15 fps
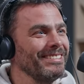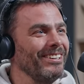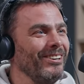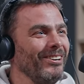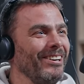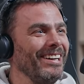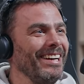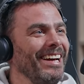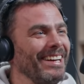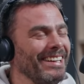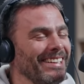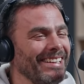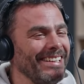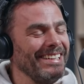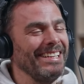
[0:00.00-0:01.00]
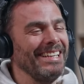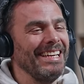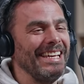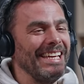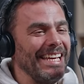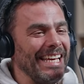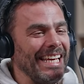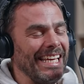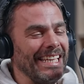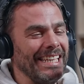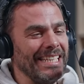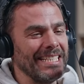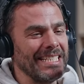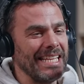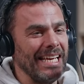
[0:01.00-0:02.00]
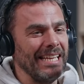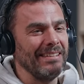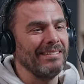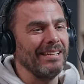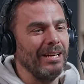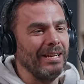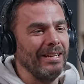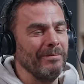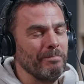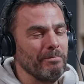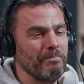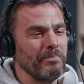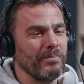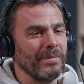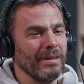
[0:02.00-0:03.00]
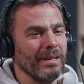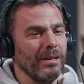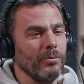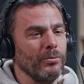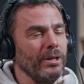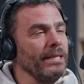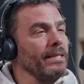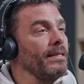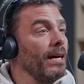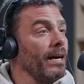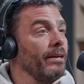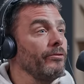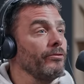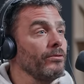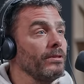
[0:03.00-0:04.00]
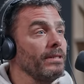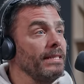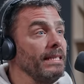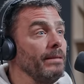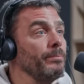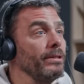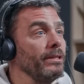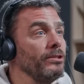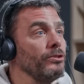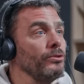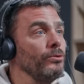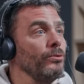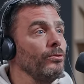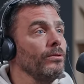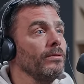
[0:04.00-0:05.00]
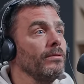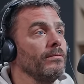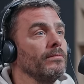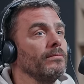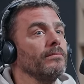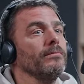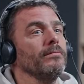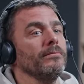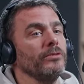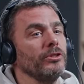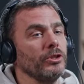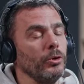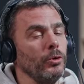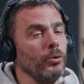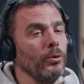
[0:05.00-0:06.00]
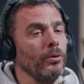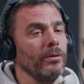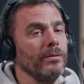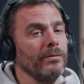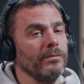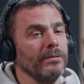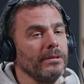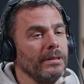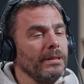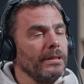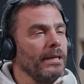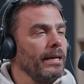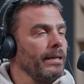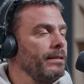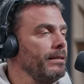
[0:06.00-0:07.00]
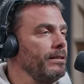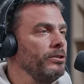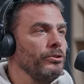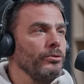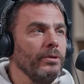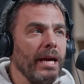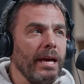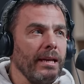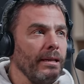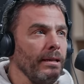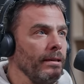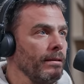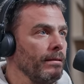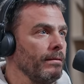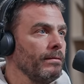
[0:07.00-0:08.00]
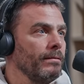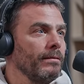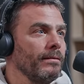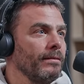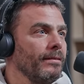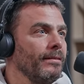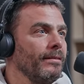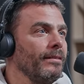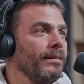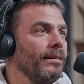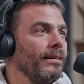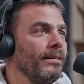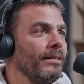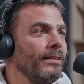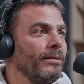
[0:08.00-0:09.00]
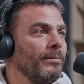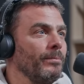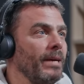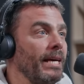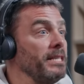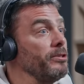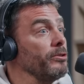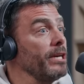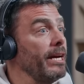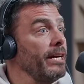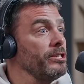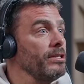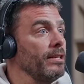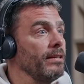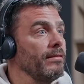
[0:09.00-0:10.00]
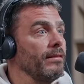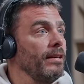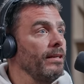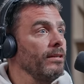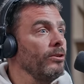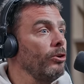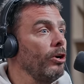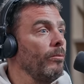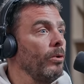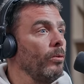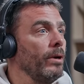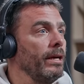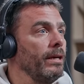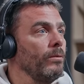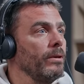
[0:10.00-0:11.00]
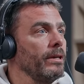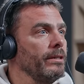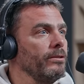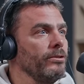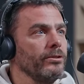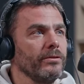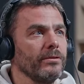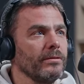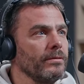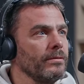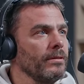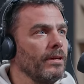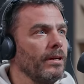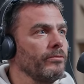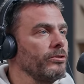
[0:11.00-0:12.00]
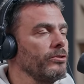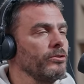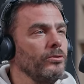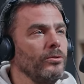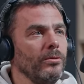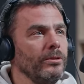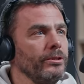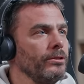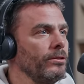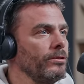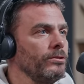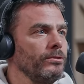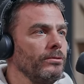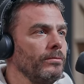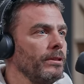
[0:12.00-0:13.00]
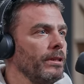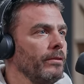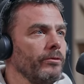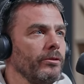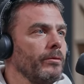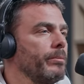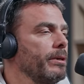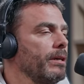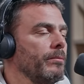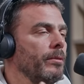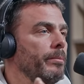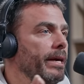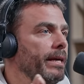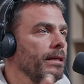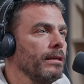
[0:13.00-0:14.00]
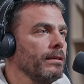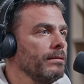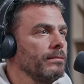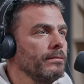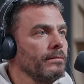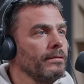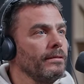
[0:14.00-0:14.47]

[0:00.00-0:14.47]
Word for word: So, in this sense, I really dived deep into school. I didn't do any um, education, let's say, in a normal way, where you just after school you go to whatever you become a baker.